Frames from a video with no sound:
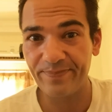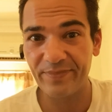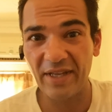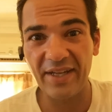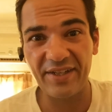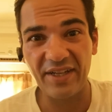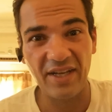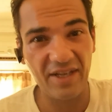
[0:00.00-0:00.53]

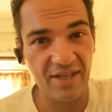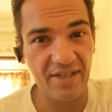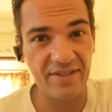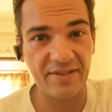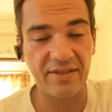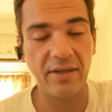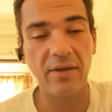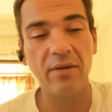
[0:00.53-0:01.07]
It
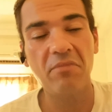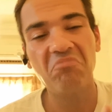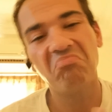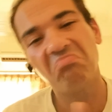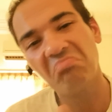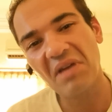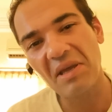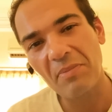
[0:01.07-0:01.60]
is,
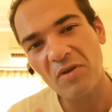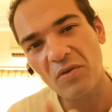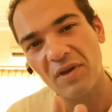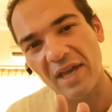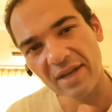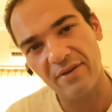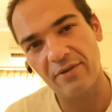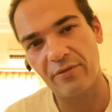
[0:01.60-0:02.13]
maybe you
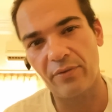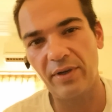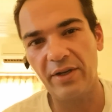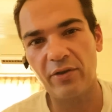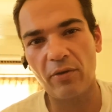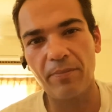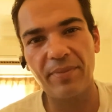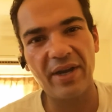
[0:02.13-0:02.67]
cannot really
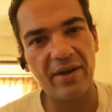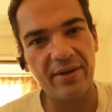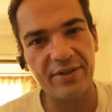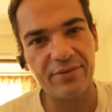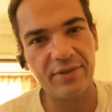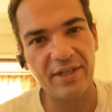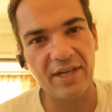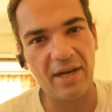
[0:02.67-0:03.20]
compare it
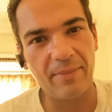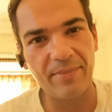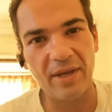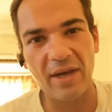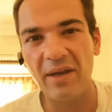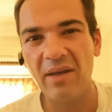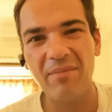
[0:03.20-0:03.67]
to the Gambia,